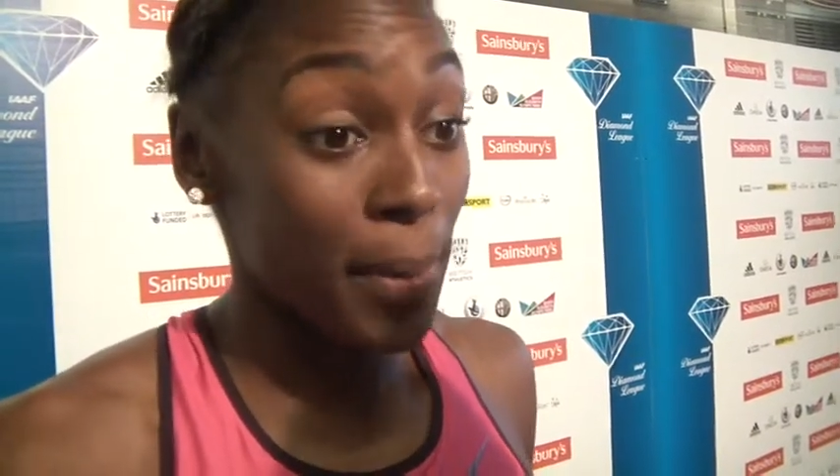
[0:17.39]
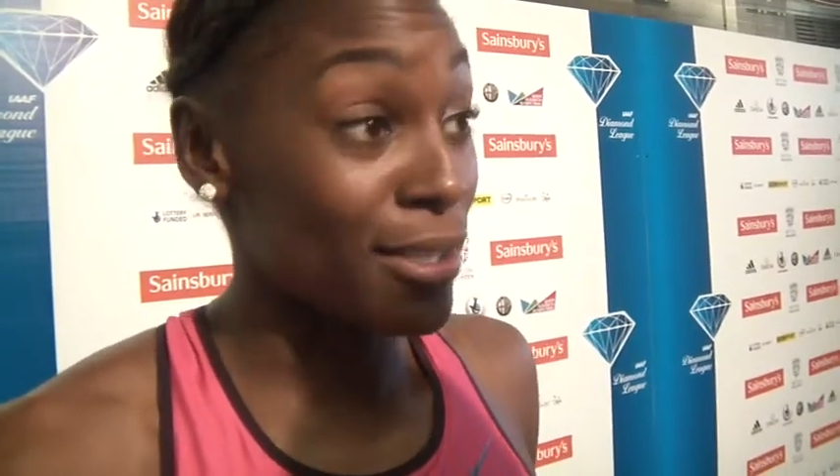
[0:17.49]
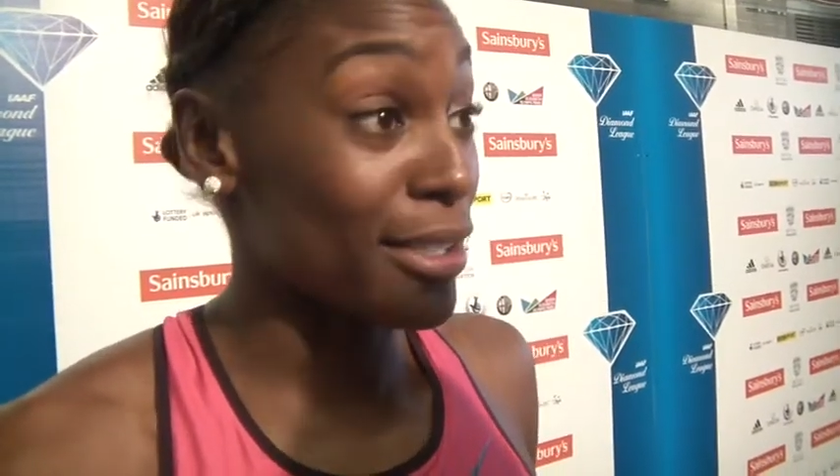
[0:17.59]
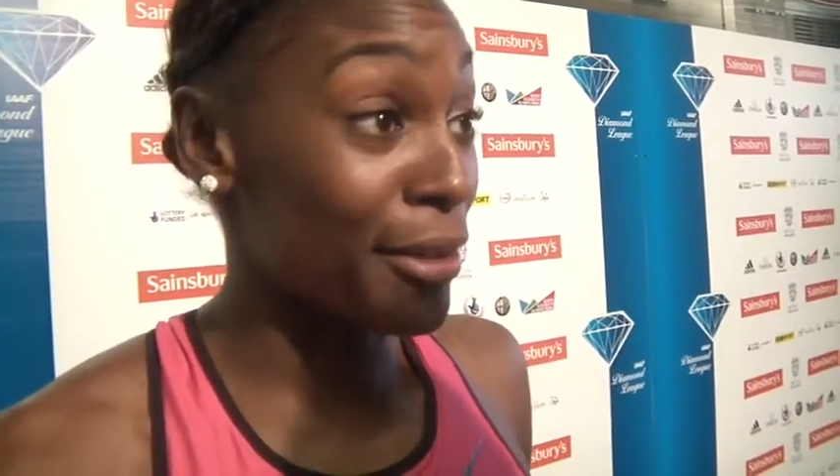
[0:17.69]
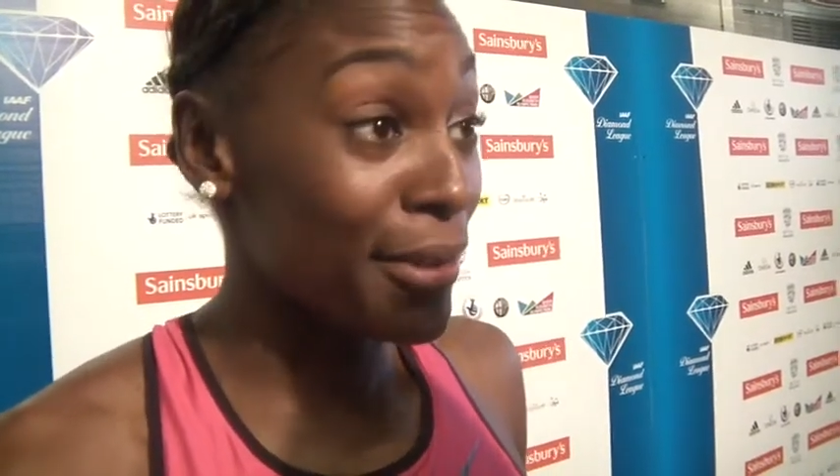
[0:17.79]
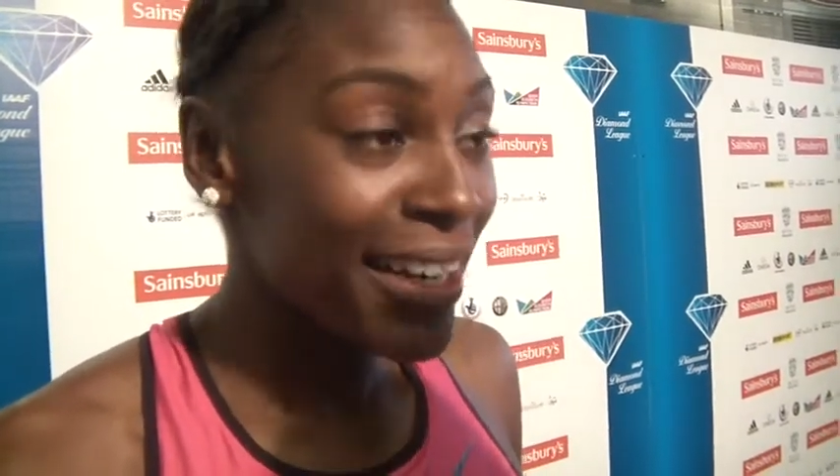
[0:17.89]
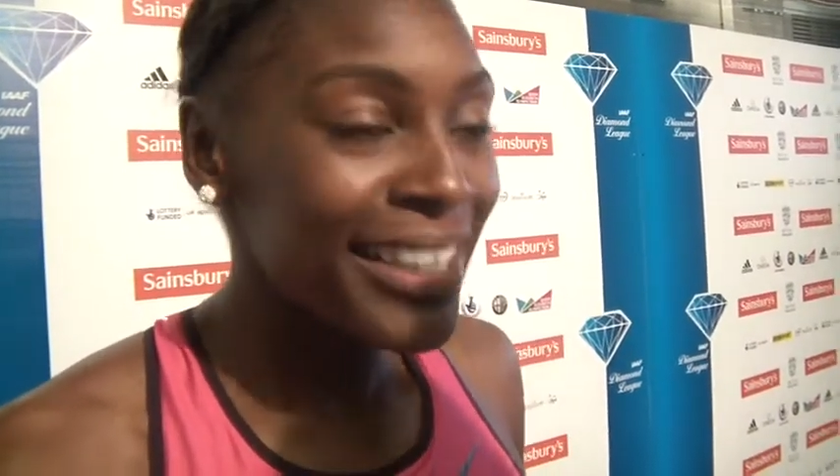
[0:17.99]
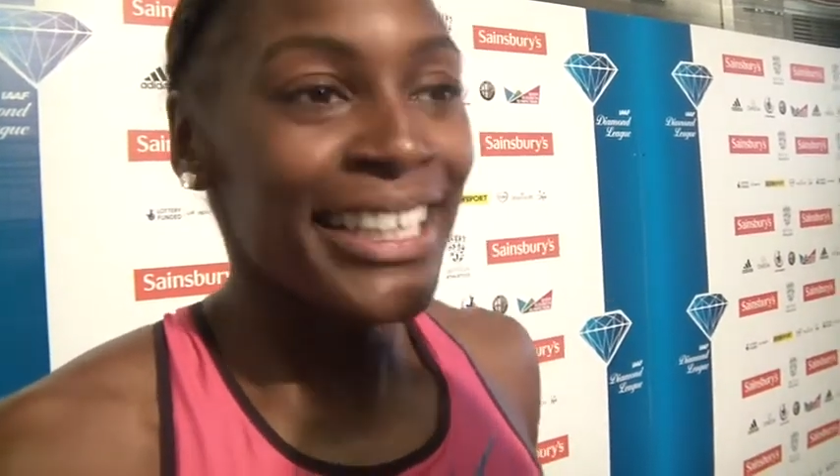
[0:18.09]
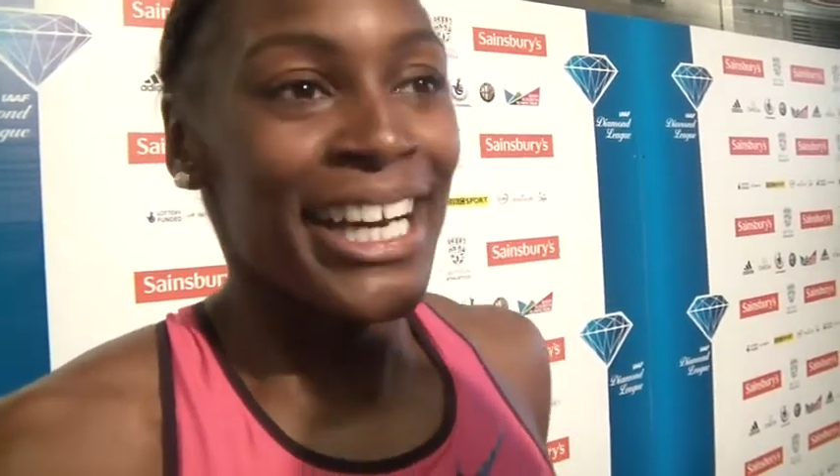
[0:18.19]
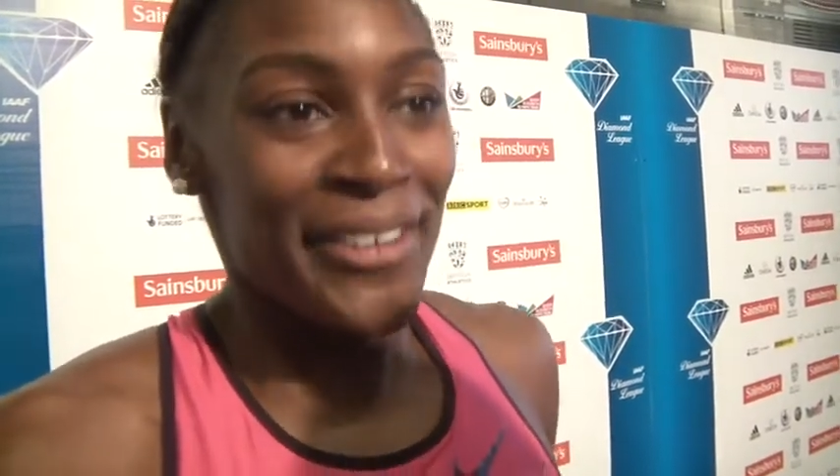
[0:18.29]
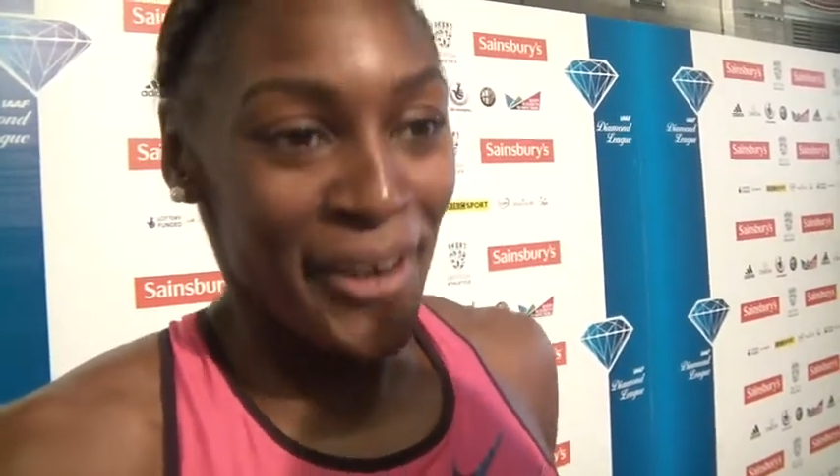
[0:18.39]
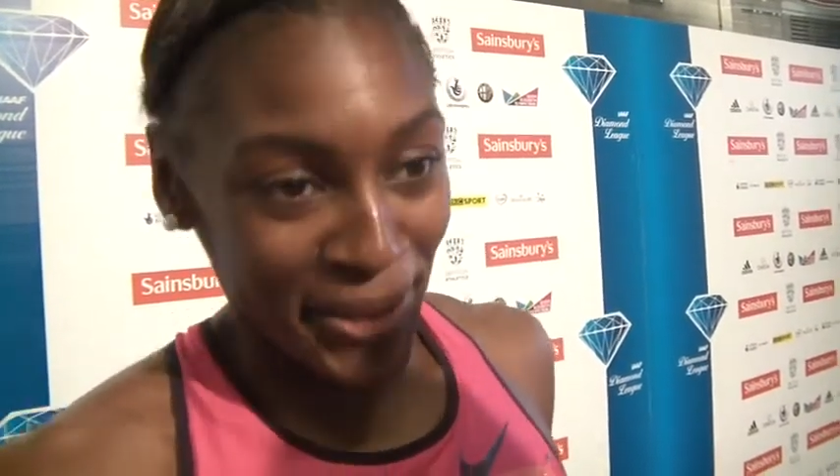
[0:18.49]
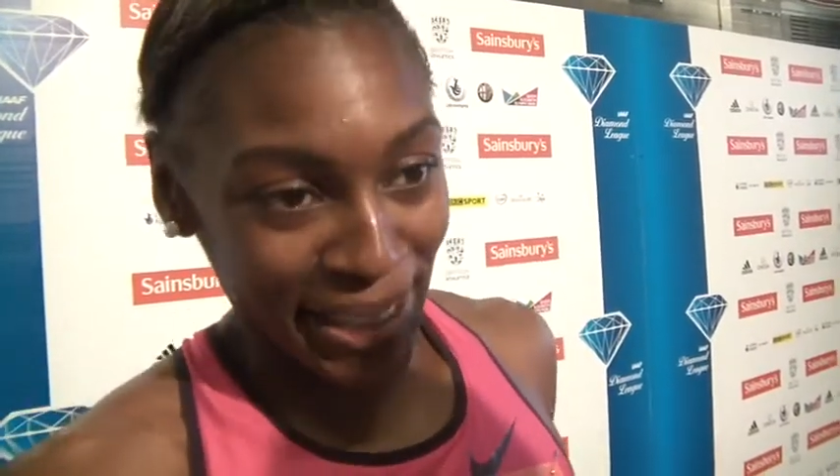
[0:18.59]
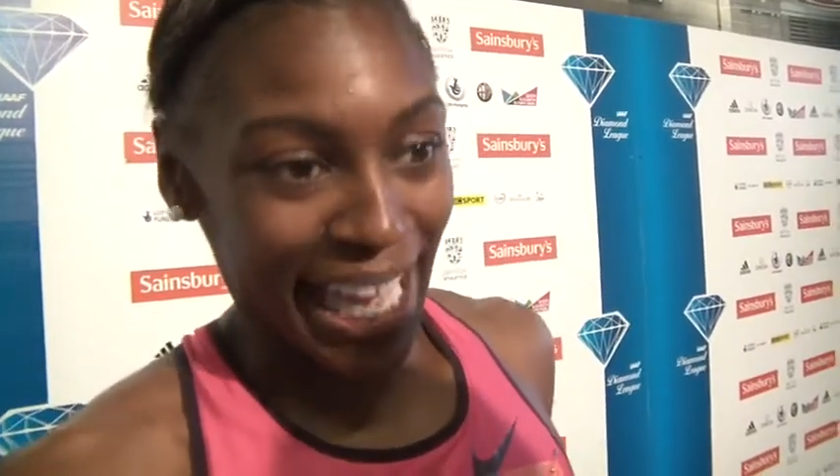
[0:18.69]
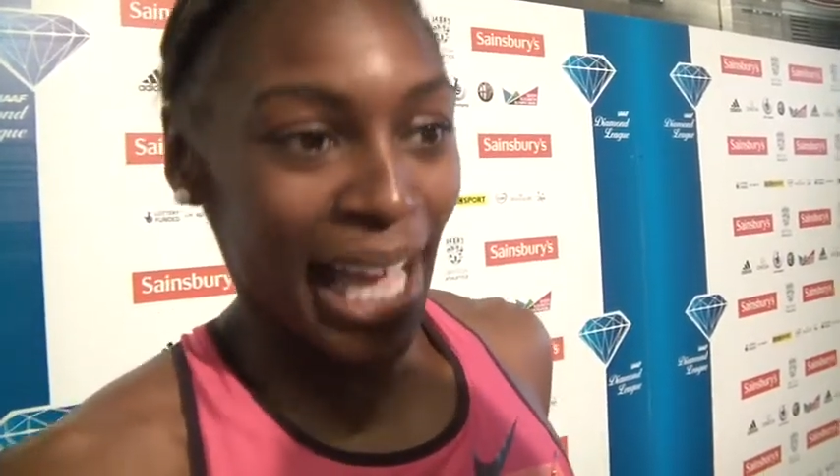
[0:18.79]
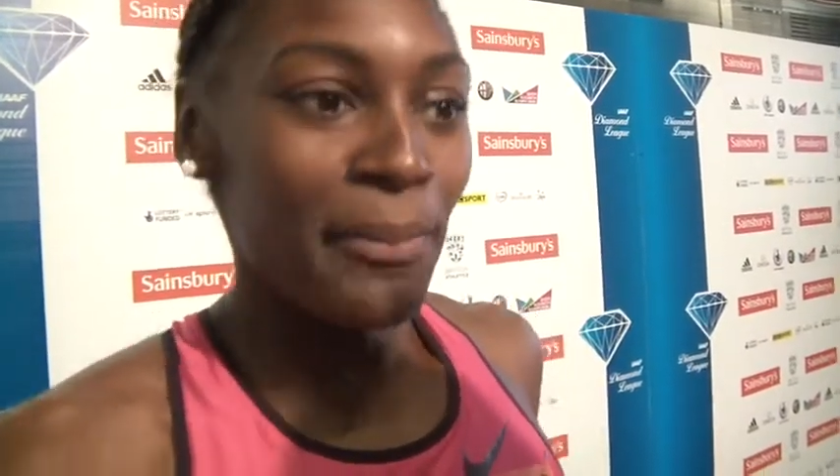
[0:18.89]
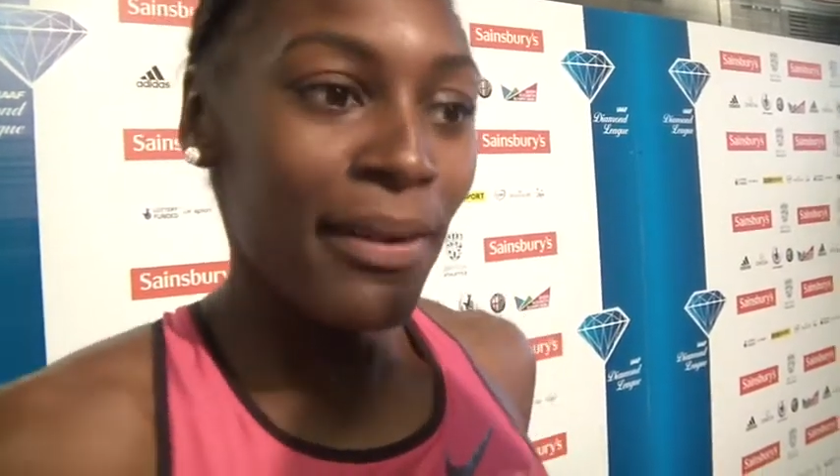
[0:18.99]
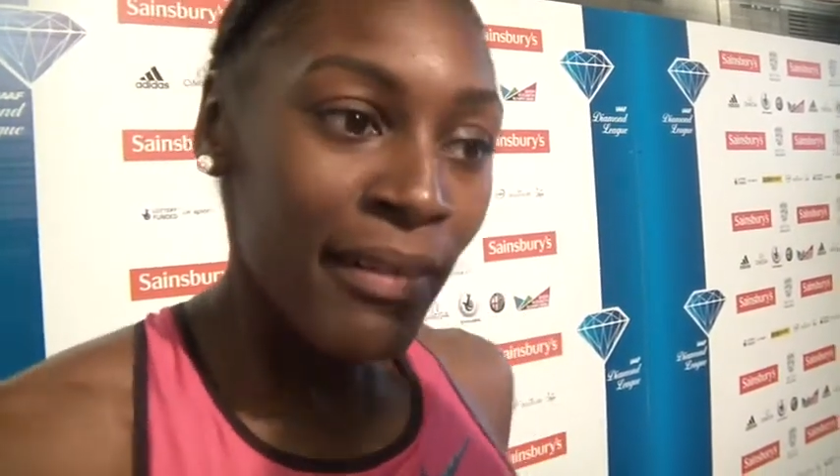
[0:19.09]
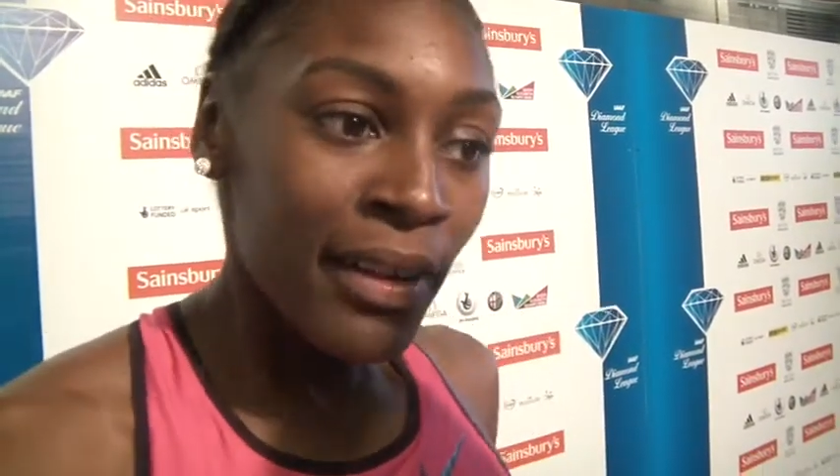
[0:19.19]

Barcelona for holding camp.